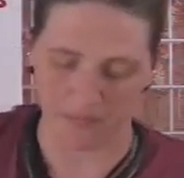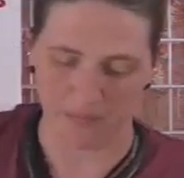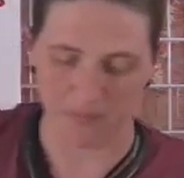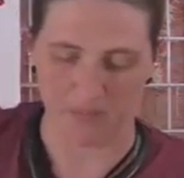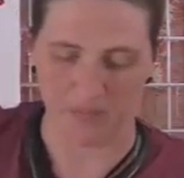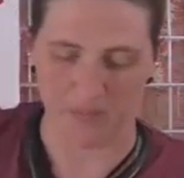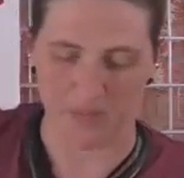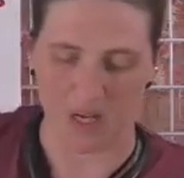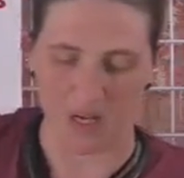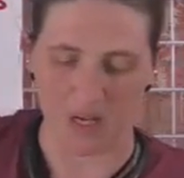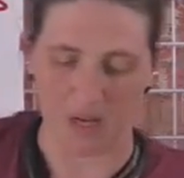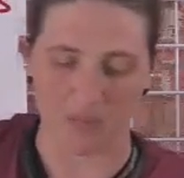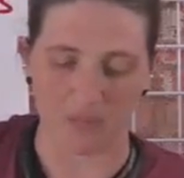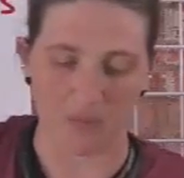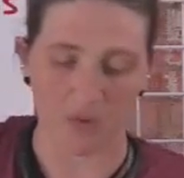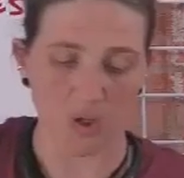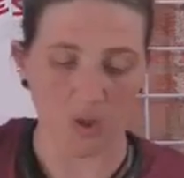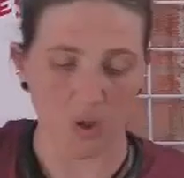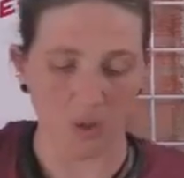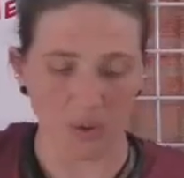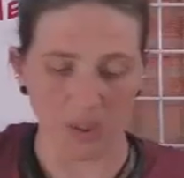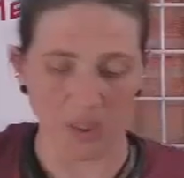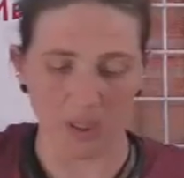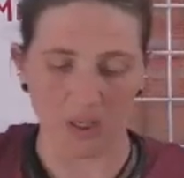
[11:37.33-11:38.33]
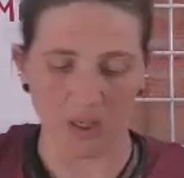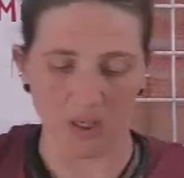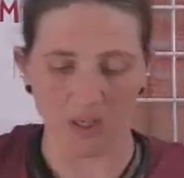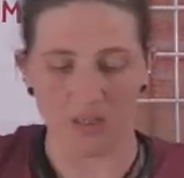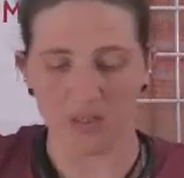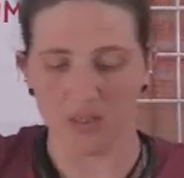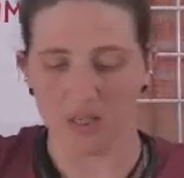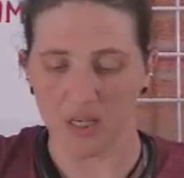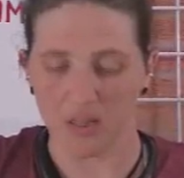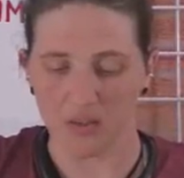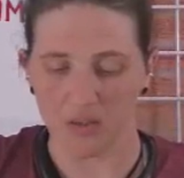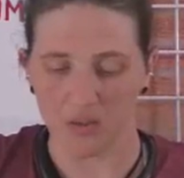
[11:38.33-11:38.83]
I'm totally going to
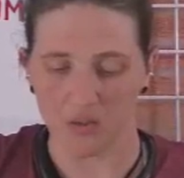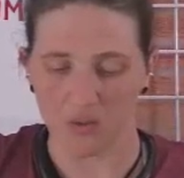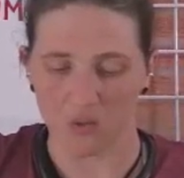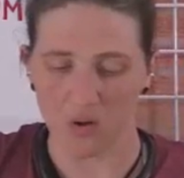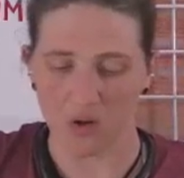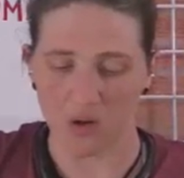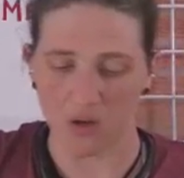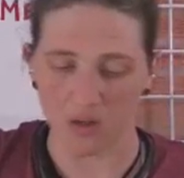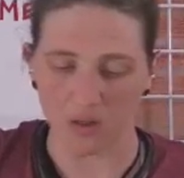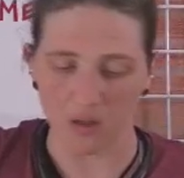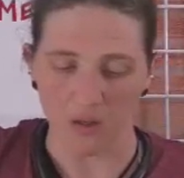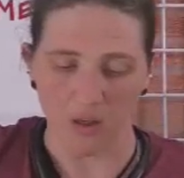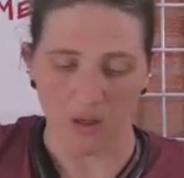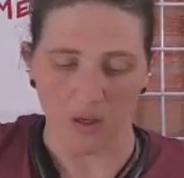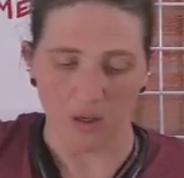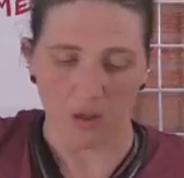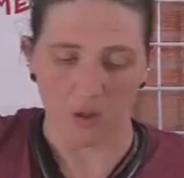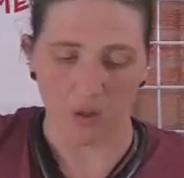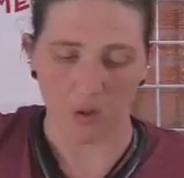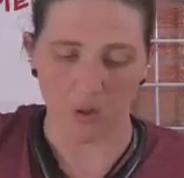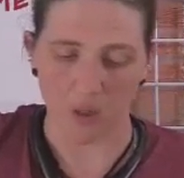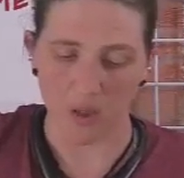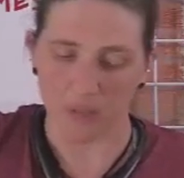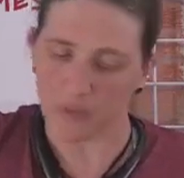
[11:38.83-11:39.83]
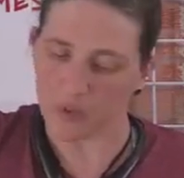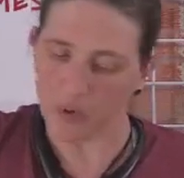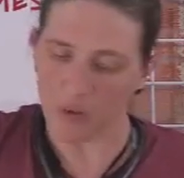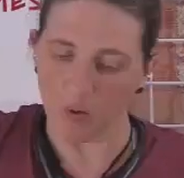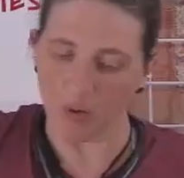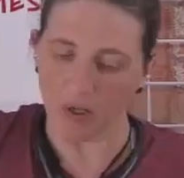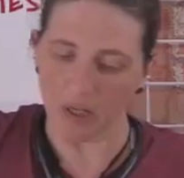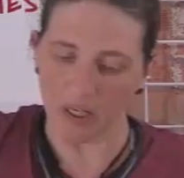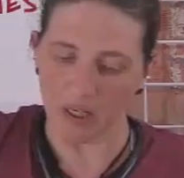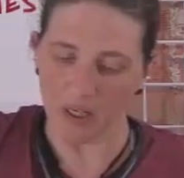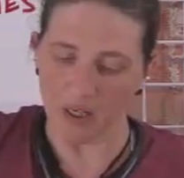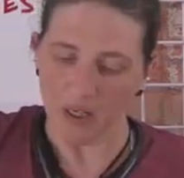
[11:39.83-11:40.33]
say this wrong,
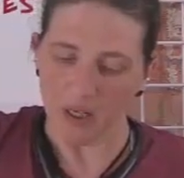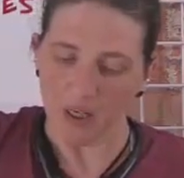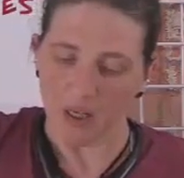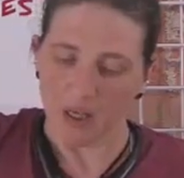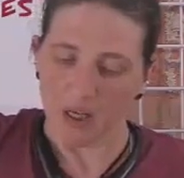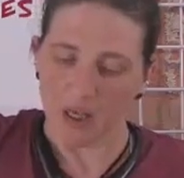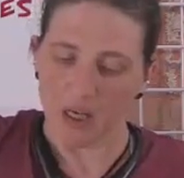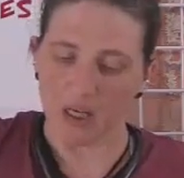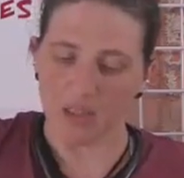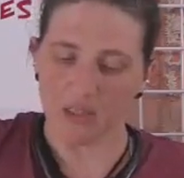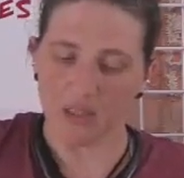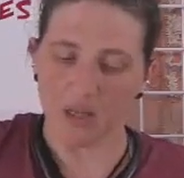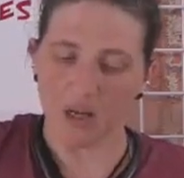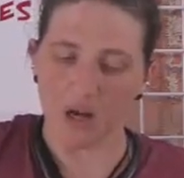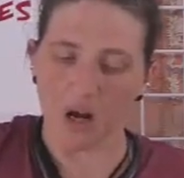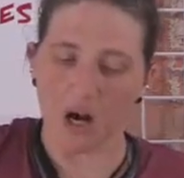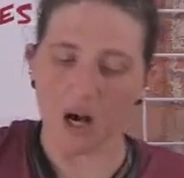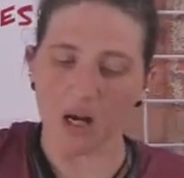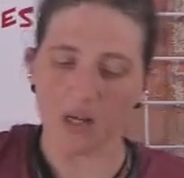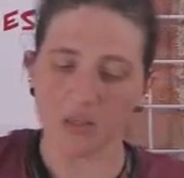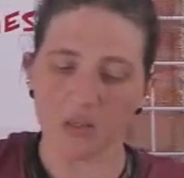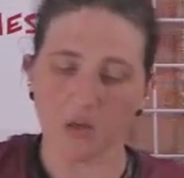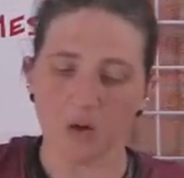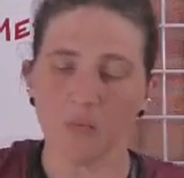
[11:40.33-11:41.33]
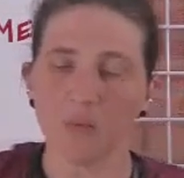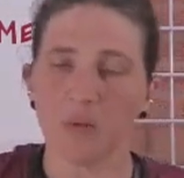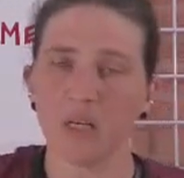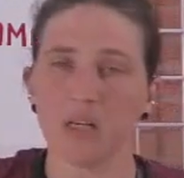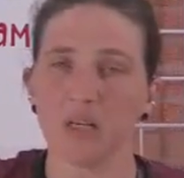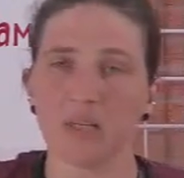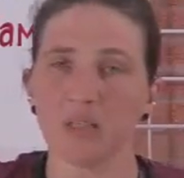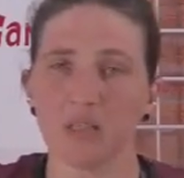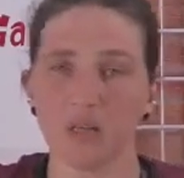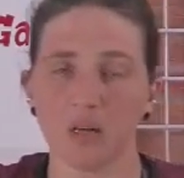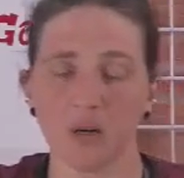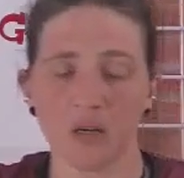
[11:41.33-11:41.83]
Cryptoid. It's also a
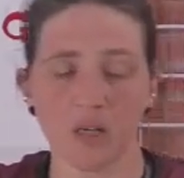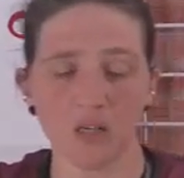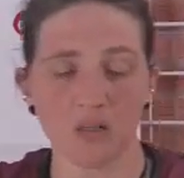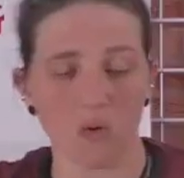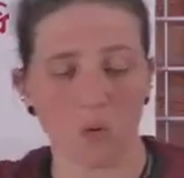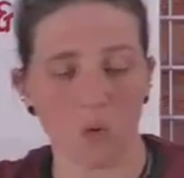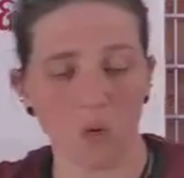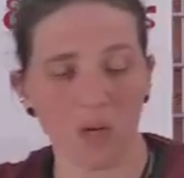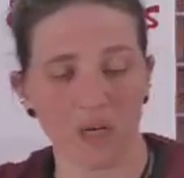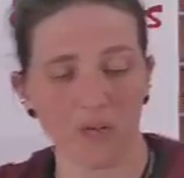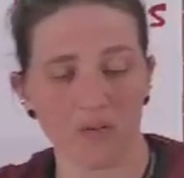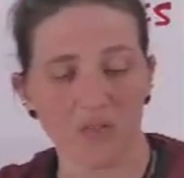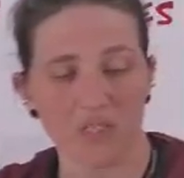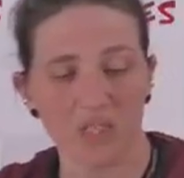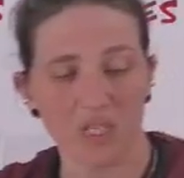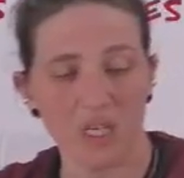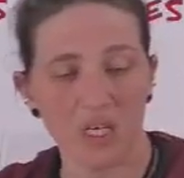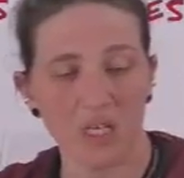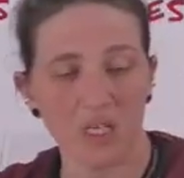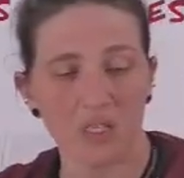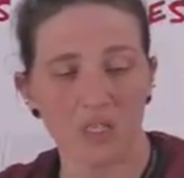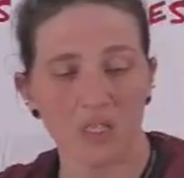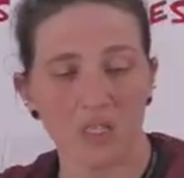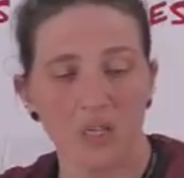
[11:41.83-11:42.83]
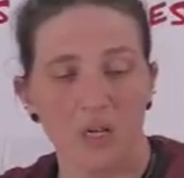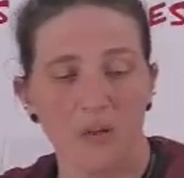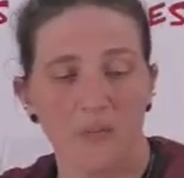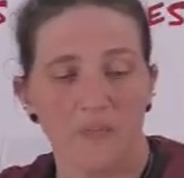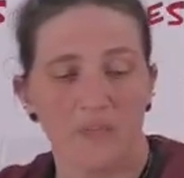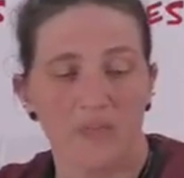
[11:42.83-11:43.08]
mini-series of 1 of 6.